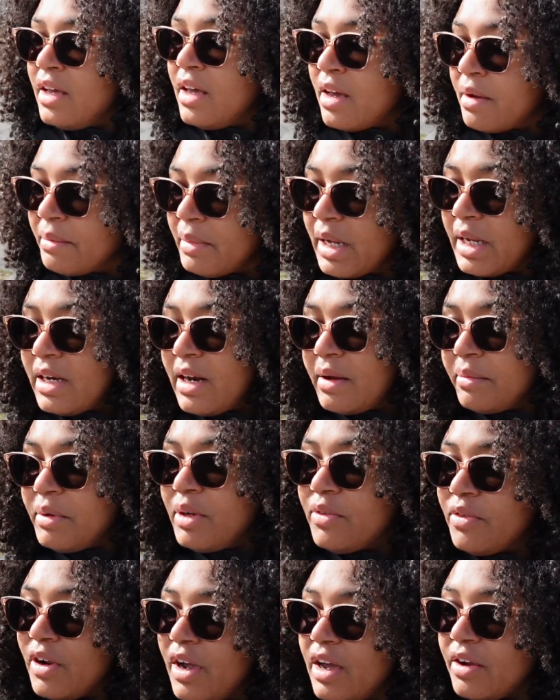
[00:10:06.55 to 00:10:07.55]
It might not
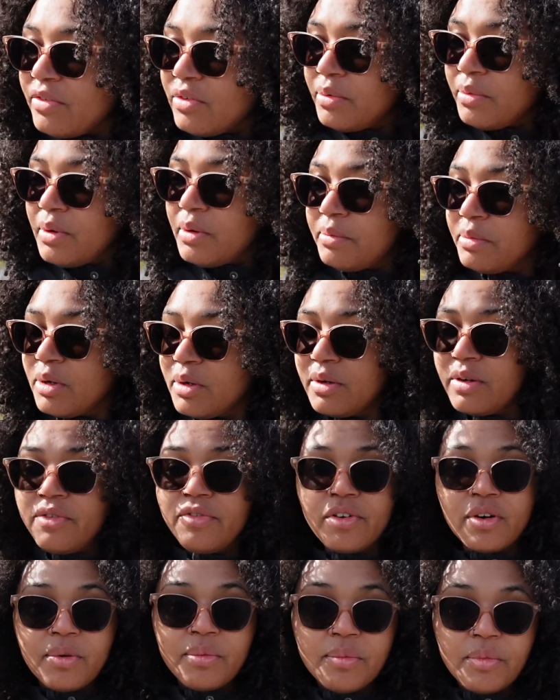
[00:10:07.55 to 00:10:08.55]
be for everyone, but
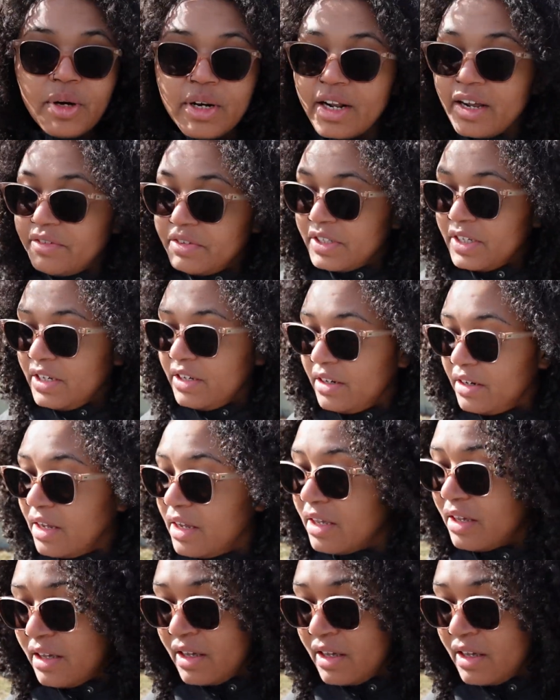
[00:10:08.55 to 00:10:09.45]
from what I've seen,